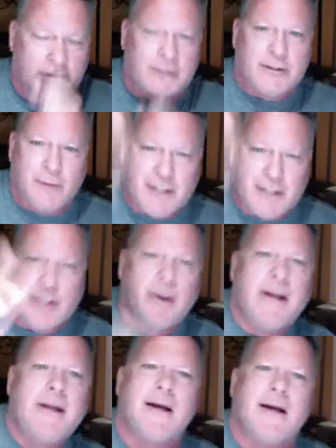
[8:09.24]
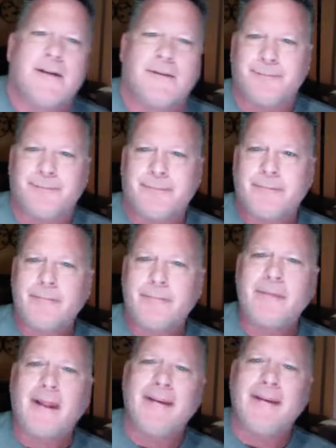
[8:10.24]
so this is what he does.
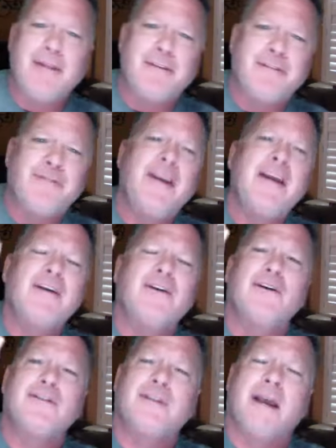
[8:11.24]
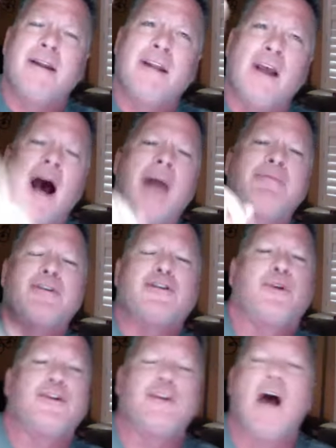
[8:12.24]
Now, the vehicles and the
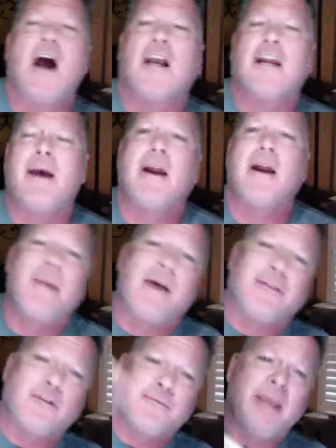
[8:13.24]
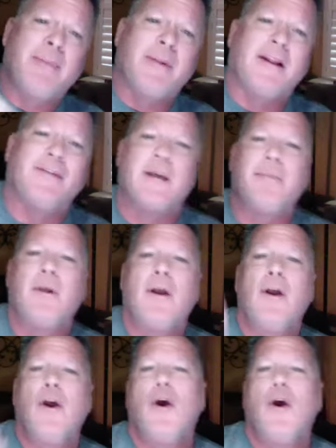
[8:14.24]
objects we're talking about, about the people lift up,
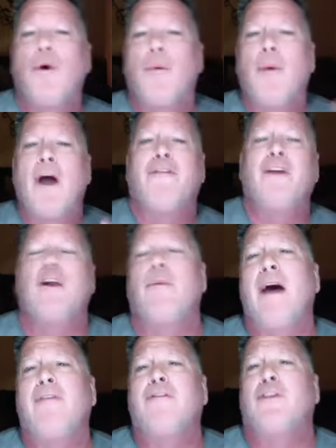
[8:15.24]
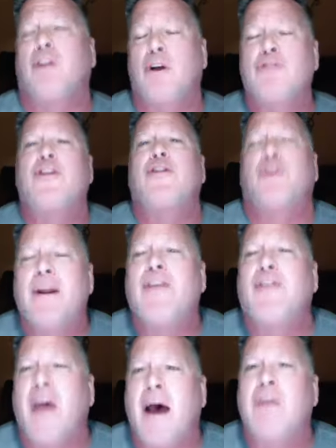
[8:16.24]
were roughly around close to
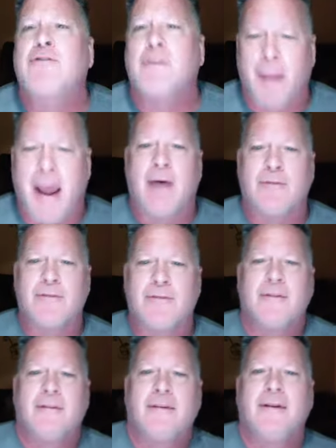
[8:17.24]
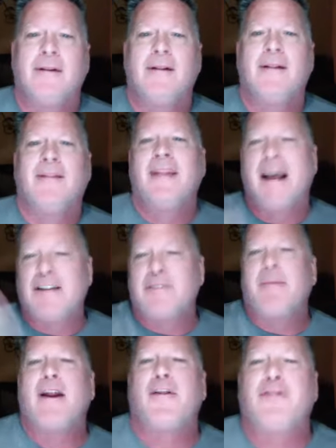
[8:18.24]
3,000 pounds. And that's
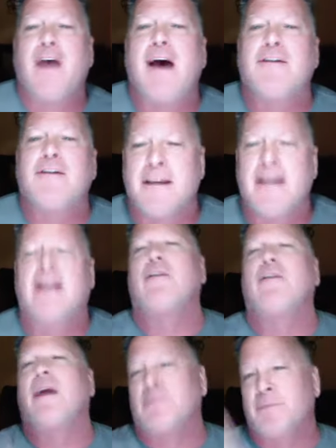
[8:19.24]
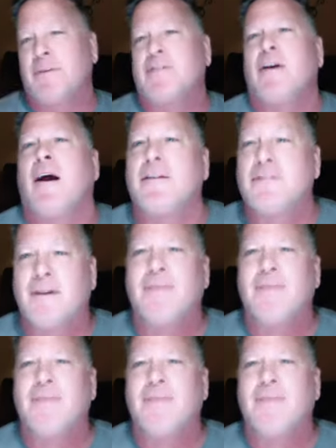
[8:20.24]
about a 1,000 kilograms, Miss Collins. So,